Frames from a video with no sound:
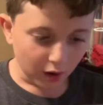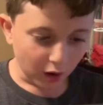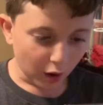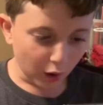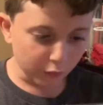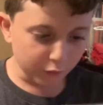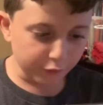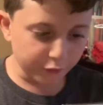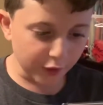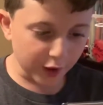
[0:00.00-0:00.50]

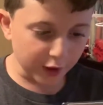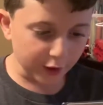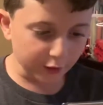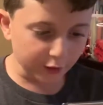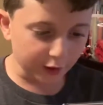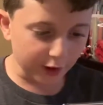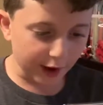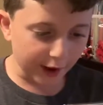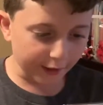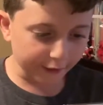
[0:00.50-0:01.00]
of
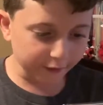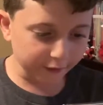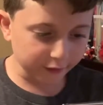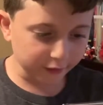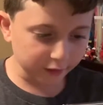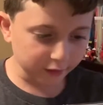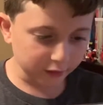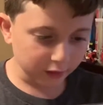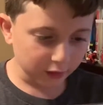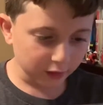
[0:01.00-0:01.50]

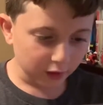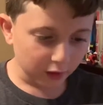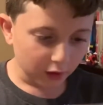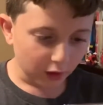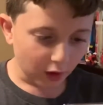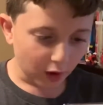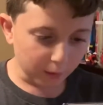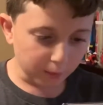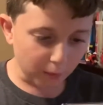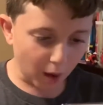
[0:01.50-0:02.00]
VaynerX,
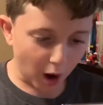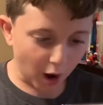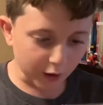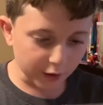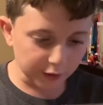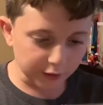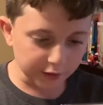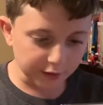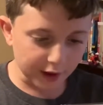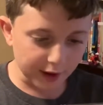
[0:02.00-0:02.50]
a
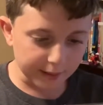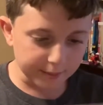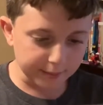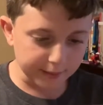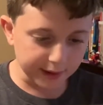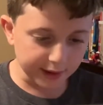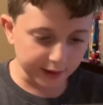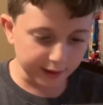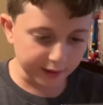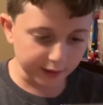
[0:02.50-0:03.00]
modern-day
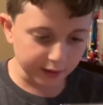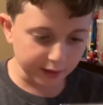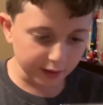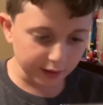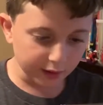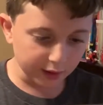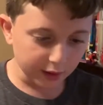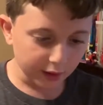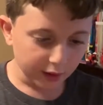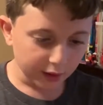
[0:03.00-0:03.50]

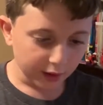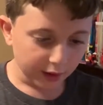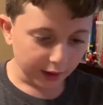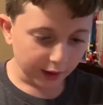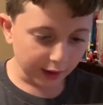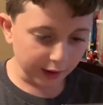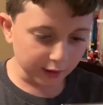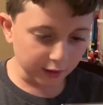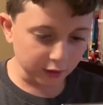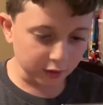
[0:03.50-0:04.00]
media
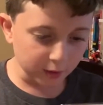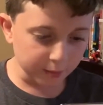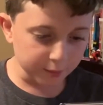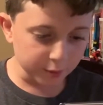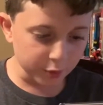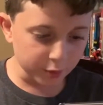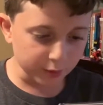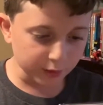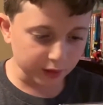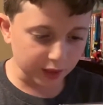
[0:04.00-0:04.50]
and
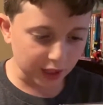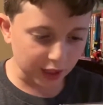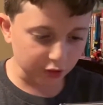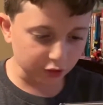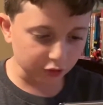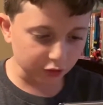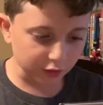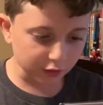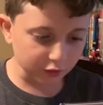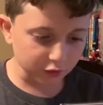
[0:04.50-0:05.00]

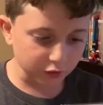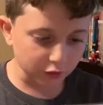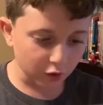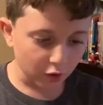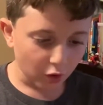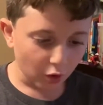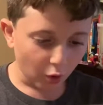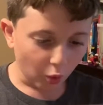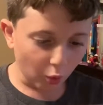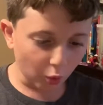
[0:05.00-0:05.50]
communications
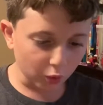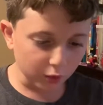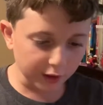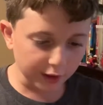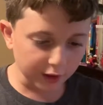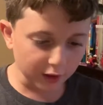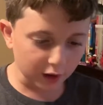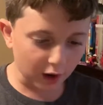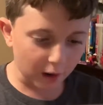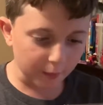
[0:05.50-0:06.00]

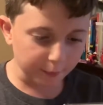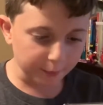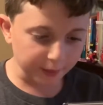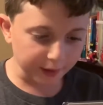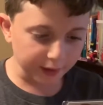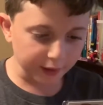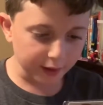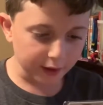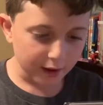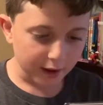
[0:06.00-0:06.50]
holding
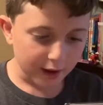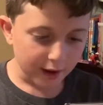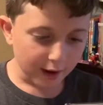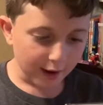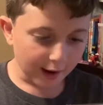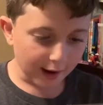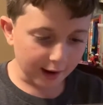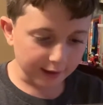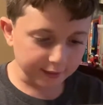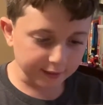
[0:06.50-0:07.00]
company,
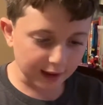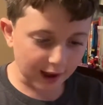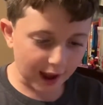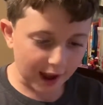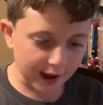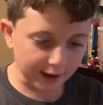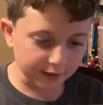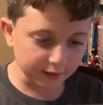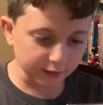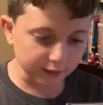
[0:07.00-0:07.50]
as the,
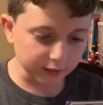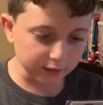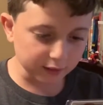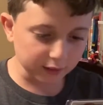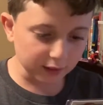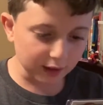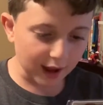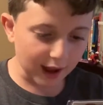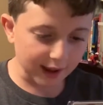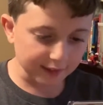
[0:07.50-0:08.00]
act,
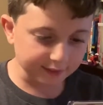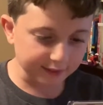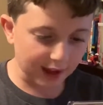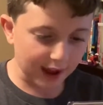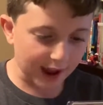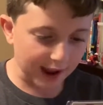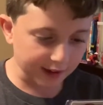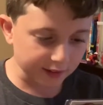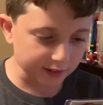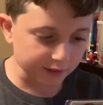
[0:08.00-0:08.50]
as the
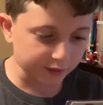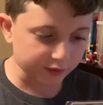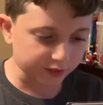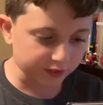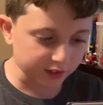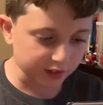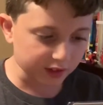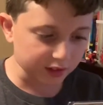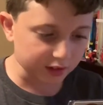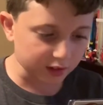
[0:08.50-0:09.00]
active
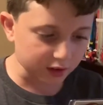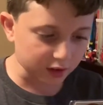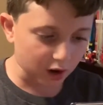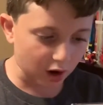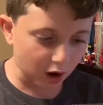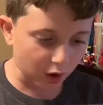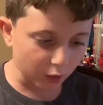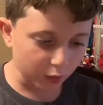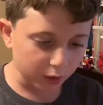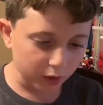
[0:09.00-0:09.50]

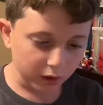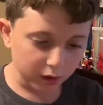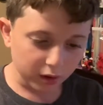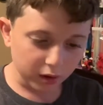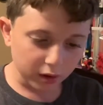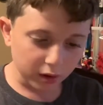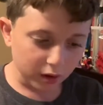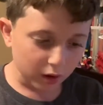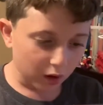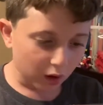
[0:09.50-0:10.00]
CEO
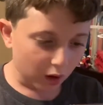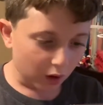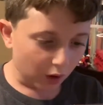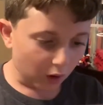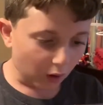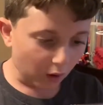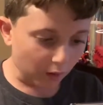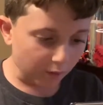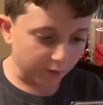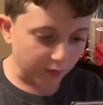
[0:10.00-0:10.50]

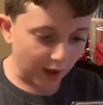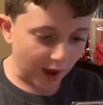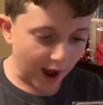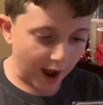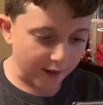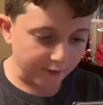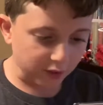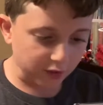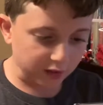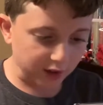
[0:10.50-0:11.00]
of the
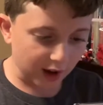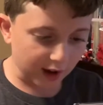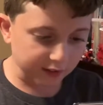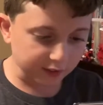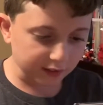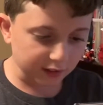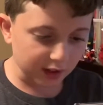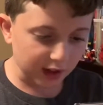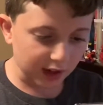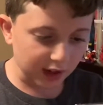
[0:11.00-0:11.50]

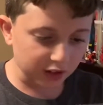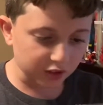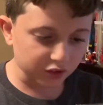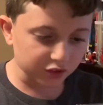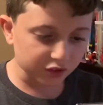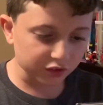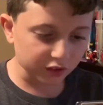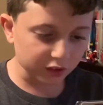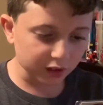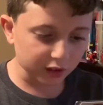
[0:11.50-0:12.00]
advertising
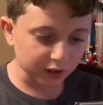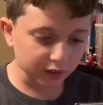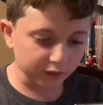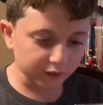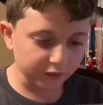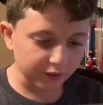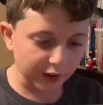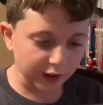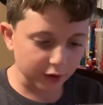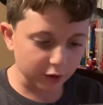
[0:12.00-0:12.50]
agency
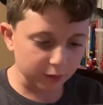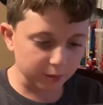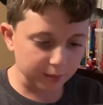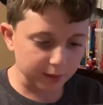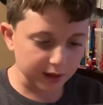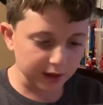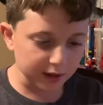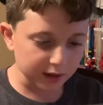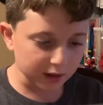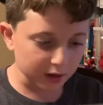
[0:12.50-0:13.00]

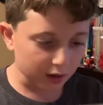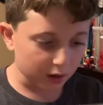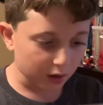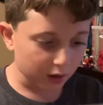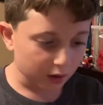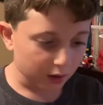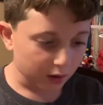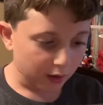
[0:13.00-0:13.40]
VaynerMedia,